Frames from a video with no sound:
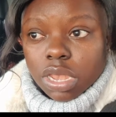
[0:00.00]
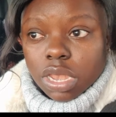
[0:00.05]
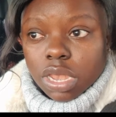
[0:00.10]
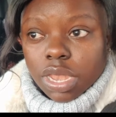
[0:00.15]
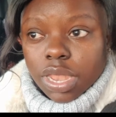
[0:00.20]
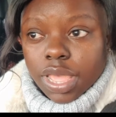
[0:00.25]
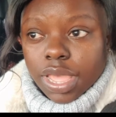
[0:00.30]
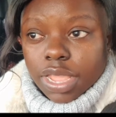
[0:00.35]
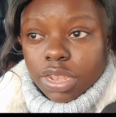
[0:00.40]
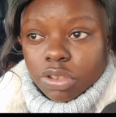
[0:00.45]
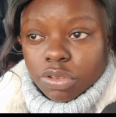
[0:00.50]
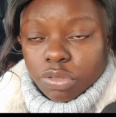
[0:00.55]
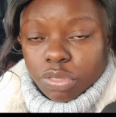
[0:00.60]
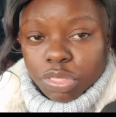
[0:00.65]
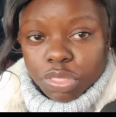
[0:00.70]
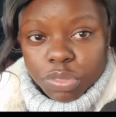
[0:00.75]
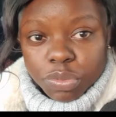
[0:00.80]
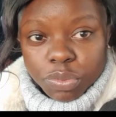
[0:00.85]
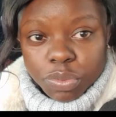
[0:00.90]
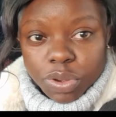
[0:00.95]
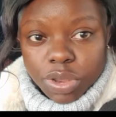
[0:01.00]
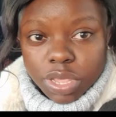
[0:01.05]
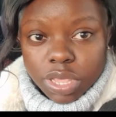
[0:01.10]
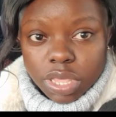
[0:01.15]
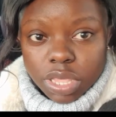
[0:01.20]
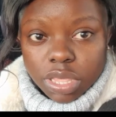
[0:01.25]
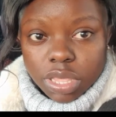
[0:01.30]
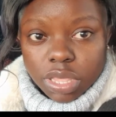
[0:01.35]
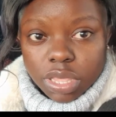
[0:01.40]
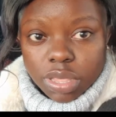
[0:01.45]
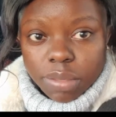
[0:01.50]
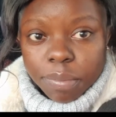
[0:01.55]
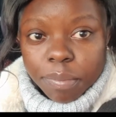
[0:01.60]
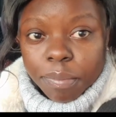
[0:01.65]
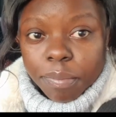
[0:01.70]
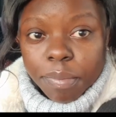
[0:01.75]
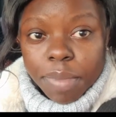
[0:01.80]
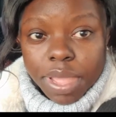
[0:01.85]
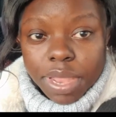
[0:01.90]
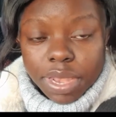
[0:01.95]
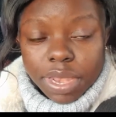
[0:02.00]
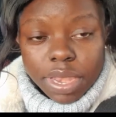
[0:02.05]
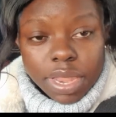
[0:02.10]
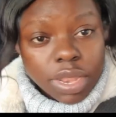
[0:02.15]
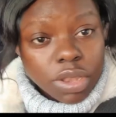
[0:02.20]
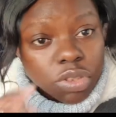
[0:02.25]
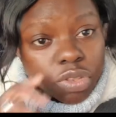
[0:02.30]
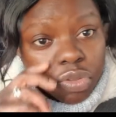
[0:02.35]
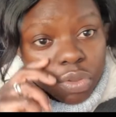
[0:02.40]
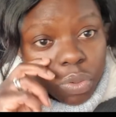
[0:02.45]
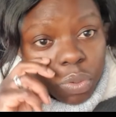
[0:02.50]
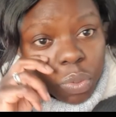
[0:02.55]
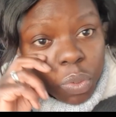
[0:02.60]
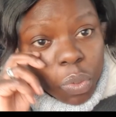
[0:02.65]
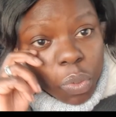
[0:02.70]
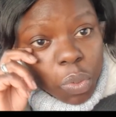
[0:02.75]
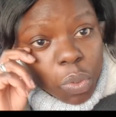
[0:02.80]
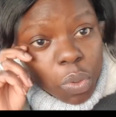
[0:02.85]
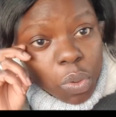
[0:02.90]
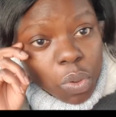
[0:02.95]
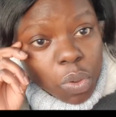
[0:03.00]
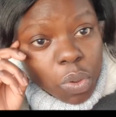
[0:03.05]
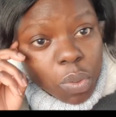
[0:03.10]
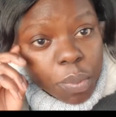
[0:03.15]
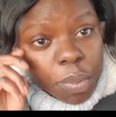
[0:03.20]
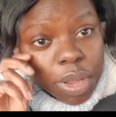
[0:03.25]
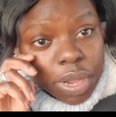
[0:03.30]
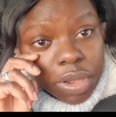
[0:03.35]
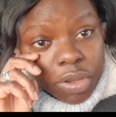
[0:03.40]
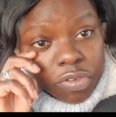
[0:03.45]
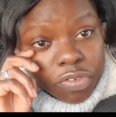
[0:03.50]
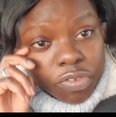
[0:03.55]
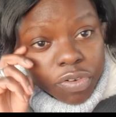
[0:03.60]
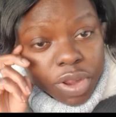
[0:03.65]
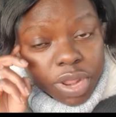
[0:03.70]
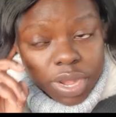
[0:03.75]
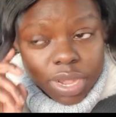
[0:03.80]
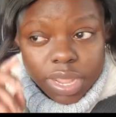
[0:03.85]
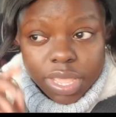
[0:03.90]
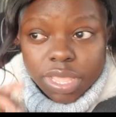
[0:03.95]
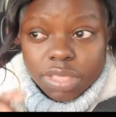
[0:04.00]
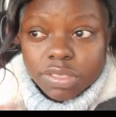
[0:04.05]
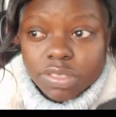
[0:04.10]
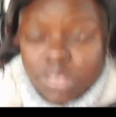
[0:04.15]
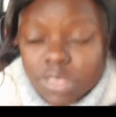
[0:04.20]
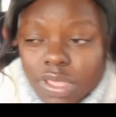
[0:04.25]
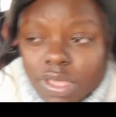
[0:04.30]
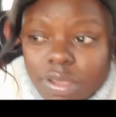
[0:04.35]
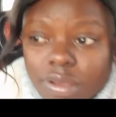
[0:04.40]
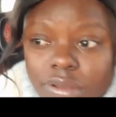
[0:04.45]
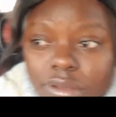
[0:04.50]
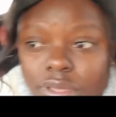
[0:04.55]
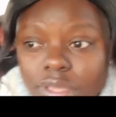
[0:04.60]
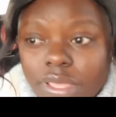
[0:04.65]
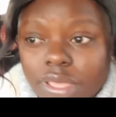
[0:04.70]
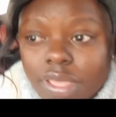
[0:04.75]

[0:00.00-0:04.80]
9 to 3, like Monday to Friday. So,